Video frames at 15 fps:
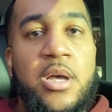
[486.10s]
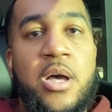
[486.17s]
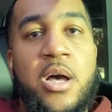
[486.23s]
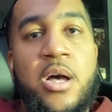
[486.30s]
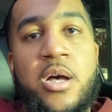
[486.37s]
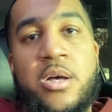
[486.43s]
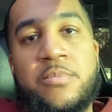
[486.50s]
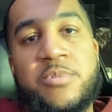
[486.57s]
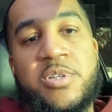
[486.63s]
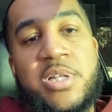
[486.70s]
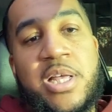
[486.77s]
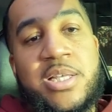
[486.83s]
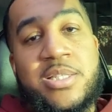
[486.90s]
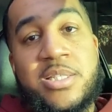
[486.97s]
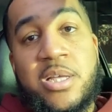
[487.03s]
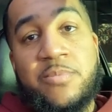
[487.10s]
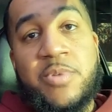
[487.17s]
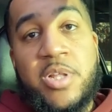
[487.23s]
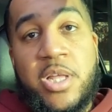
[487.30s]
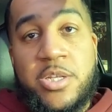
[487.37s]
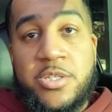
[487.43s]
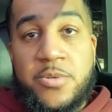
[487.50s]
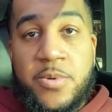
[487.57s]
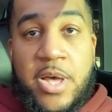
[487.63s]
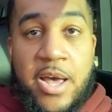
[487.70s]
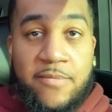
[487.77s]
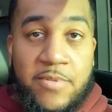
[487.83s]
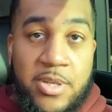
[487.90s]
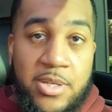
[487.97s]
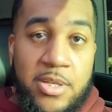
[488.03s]
So that's something that you will
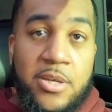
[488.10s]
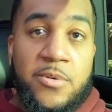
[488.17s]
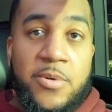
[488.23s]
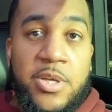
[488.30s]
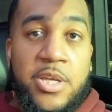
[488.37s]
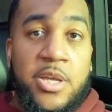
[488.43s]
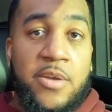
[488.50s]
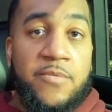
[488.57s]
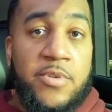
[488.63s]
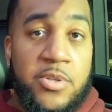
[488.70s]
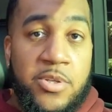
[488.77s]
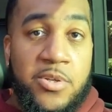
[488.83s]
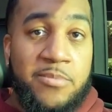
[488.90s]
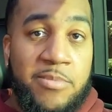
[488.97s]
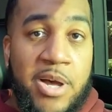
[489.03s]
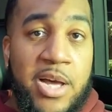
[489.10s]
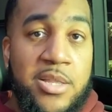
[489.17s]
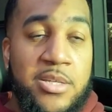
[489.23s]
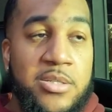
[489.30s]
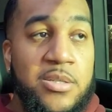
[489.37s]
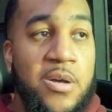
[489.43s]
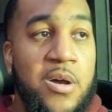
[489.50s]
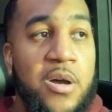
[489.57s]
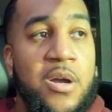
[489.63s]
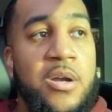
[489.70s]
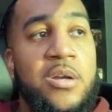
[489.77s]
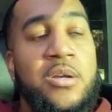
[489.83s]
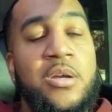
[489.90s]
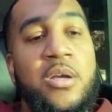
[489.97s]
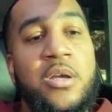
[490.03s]
have to deal with if you do buy this
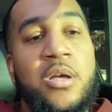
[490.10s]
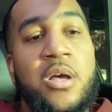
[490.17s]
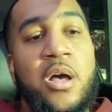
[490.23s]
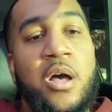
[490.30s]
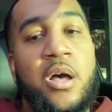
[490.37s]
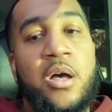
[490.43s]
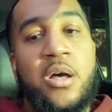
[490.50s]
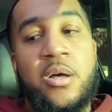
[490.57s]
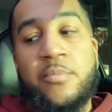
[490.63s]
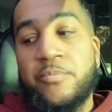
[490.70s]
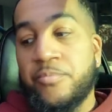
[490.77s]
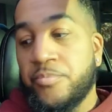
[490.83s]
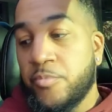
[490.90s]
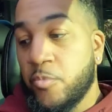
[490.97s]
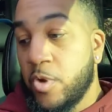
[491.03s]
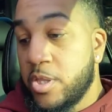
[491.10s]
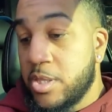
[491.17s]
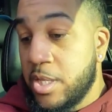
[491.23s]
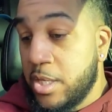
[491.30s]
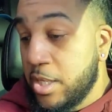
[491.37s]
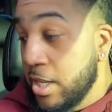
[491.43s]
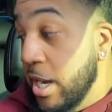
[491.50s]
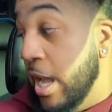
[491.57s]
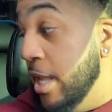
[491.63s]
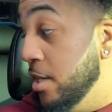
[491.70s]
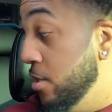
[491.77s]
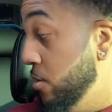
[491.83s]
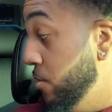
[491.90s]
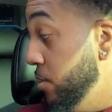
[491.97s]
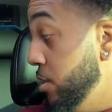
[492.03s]
car. One thing that I
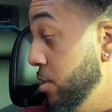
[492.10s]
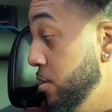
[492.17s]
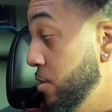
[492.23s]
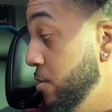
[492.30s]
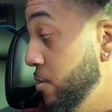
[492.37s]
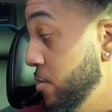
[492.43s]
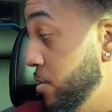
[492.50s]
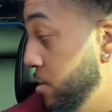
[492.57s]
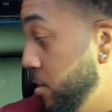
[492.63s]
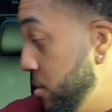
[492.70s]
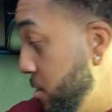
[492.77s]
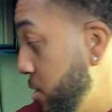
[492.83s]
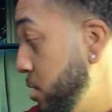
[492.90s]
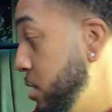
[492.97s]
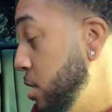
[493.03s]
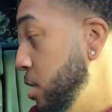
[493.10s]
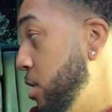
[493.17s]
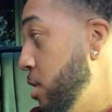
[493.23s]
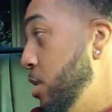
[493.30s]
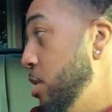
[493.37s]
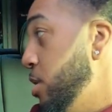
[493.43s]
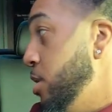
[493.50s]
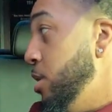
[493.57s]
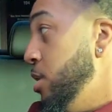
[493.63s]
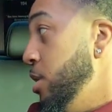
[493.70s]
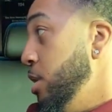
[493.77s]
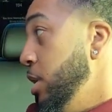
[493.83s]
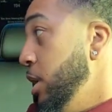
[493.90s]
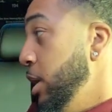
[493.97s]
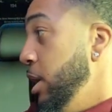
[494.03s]
do use
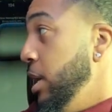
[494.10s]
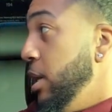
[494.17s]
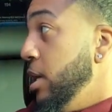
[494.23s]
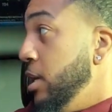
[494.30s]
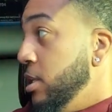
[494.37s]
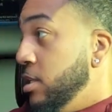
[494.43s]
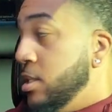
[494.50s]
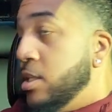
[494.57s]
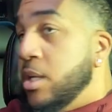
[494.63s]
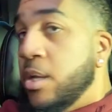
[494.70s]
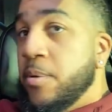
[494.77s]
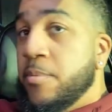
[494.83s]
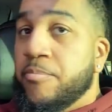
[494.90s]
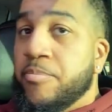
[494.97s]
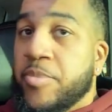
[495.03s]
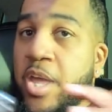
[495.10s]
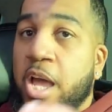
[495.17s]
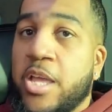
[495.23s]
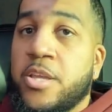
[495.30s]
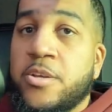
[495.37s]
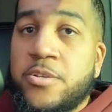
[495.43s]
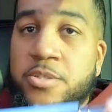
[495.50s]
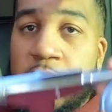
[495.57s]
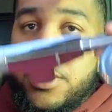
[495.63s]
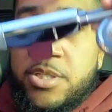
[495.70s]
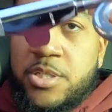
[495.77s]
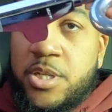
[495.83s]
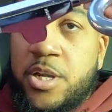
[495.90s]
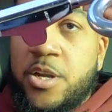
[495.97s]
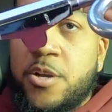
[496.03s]
is I use the
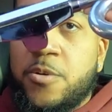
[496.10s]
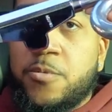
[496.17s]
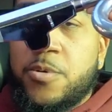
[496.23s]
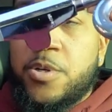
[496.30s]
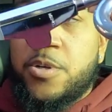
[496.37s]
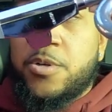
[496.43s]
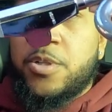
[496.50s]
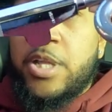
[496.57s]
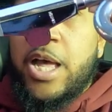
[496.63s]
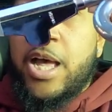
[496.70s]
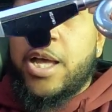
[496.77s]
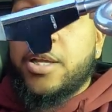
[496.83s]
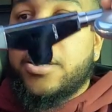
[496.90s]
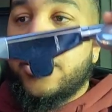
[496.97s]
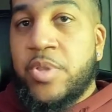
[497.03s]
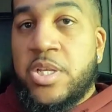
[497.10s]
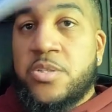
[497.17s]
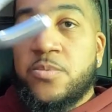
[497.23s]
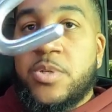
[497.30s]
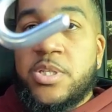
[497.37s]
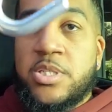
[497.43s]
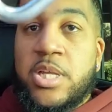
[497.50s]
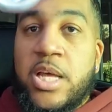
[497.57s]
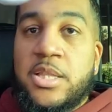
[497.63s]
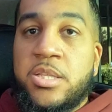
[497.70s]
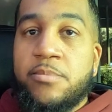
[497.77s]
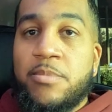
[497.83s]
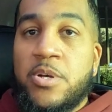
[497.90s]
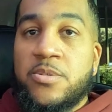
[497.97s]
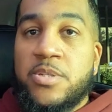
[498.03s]
steering wheel lock. This one is like the
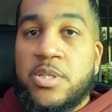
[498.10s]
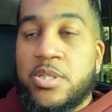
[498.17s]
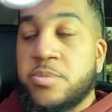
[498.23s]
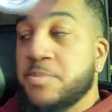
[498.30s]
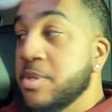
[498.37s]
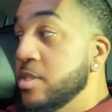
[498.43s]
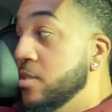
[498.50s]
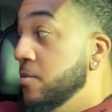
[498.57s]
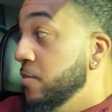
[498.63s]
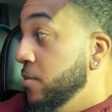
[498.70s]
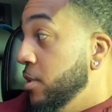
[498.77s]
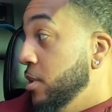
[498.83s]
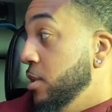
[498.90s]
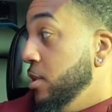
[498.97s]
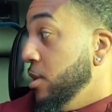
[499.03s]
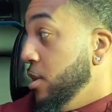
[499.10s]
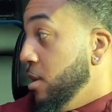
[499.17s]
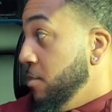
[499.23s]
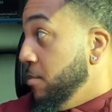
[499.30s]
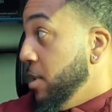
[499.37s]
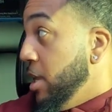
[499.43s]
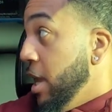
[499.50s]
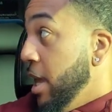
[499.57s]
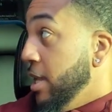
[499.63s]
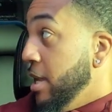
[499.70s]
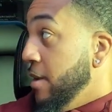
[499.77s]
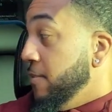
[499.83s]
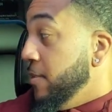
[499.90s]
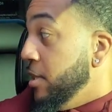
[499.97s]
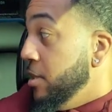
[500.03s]
most expensive one, but yeah, I
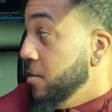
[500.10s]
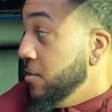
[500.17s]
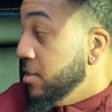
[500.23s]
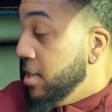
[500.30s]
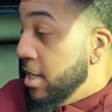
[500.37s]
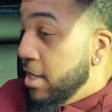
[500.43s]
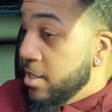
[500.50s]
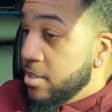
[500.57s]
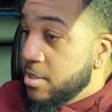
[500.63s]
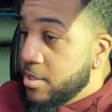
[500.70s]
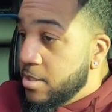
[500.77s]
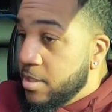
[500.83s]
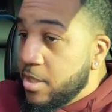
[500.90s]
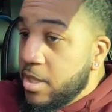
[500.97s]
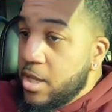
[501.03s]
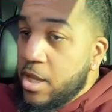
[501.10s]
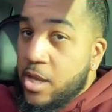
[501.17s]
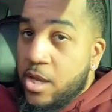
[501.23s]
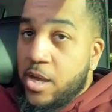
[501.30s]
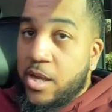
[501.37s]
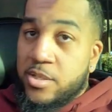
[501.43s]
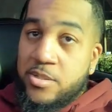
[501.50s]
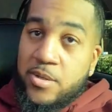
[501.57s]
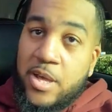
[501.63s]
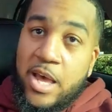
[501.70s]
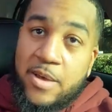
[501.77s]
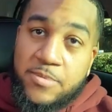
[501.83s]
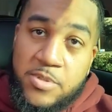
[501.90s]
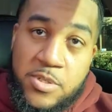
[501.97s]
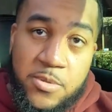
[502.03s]
definitely use this. I also
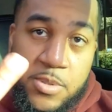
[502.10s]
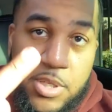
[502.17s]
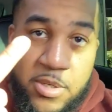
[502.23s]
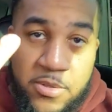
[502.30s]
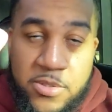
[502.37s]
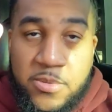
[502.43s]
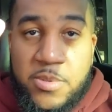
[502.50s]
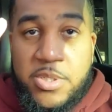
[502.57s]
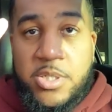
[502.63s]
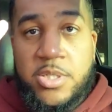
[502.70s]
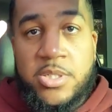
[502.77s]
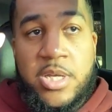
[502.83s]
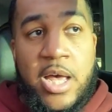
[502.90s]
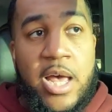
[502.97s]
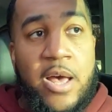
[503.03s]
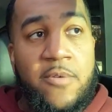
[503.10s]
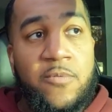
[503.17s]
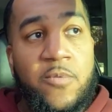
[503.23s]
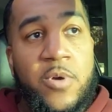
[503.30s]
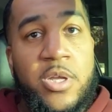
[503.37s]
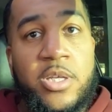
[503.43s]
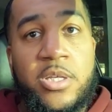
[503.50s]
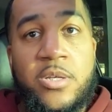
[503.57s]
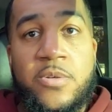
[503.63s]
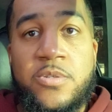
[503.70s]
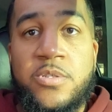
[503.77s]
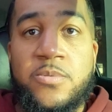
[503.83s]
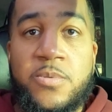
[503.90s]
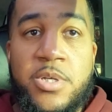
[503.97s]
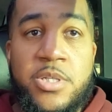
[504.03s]
have 2 kill switches. I have one kill
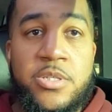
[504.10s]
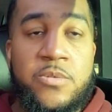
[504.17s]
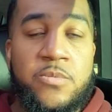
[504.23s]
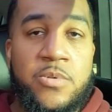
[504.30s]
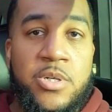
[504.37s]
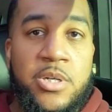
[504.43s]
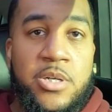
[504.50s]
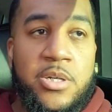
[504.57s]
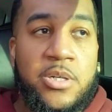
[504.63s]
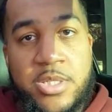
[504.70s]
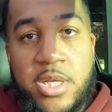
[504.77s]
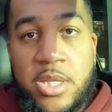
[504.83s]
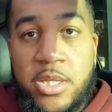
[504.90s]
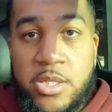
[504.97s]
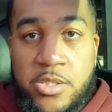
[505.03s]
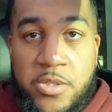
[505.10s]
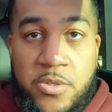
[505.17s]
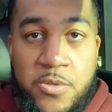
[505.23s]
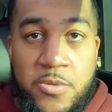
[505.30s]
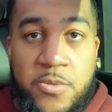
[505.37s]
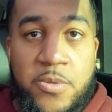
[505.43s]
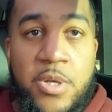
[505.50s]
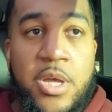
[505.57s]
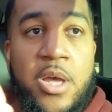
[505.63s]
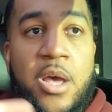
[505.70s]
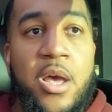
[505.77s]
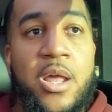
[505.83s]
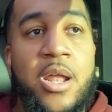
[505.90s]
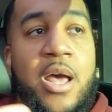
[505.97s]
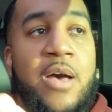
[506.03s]
switch where it's in the tune,
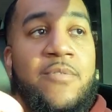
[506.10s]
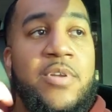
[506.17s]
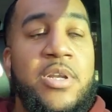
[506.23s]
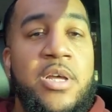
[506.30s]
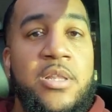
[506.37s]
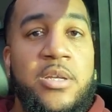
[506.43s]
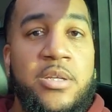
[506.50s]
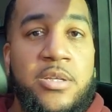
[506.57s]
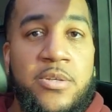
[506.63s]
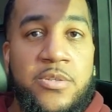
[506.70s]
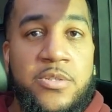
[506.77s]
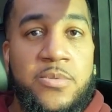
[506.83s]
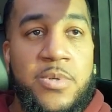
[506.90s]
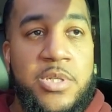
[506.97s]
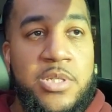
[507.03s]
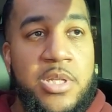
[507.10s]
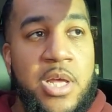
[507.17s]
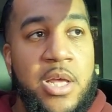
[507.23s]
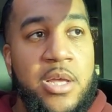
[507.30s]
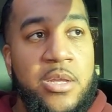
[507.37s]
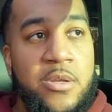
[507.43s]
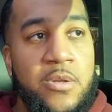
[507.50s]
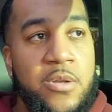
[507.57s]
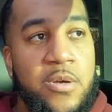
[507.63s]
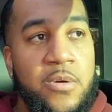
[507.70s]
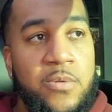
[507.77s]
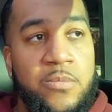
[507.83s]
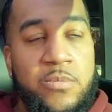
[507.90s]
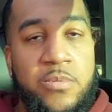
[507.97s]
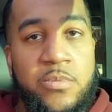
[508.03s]
and I have another kill switch that, you know,